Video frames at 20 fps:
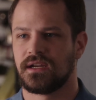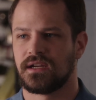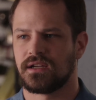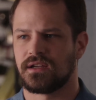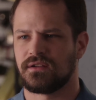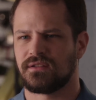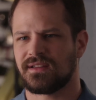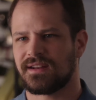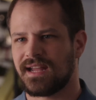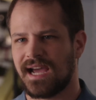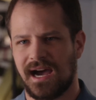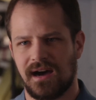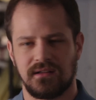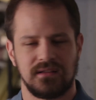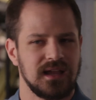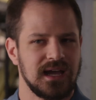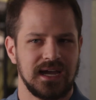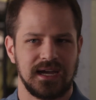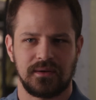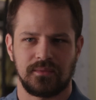You then
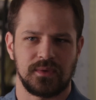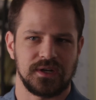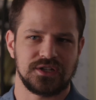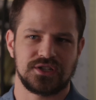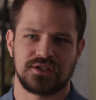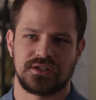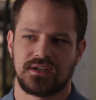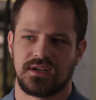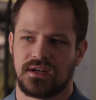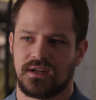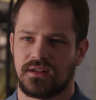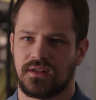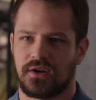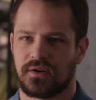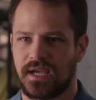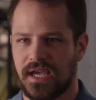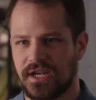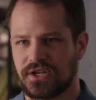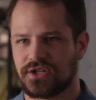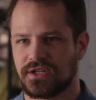outline which
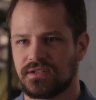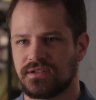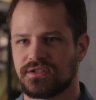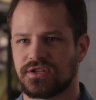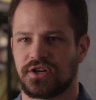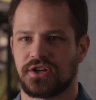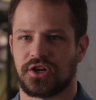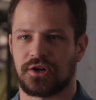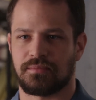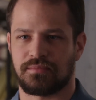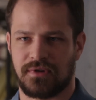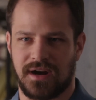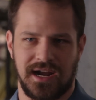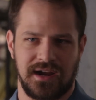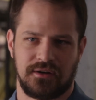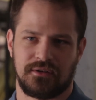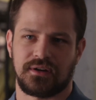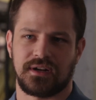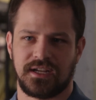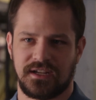locations are your
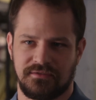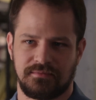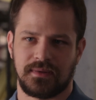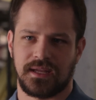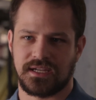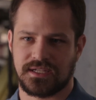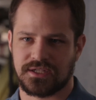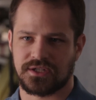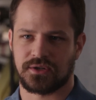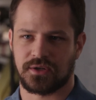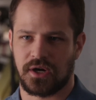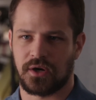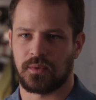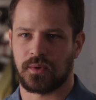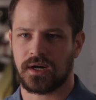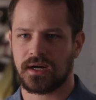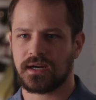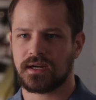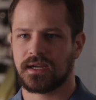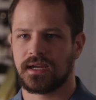priority of place to go
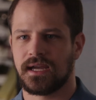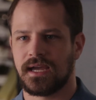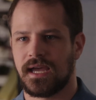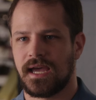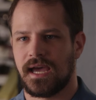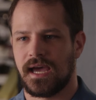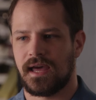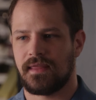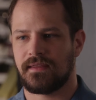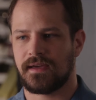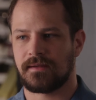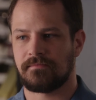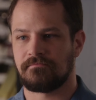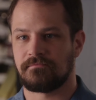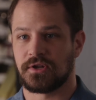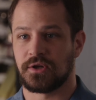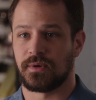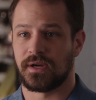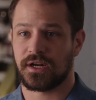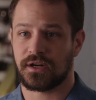work, and then
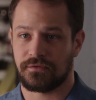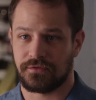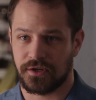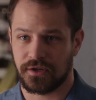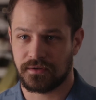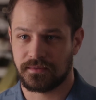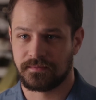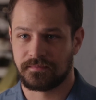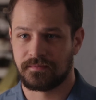you interview.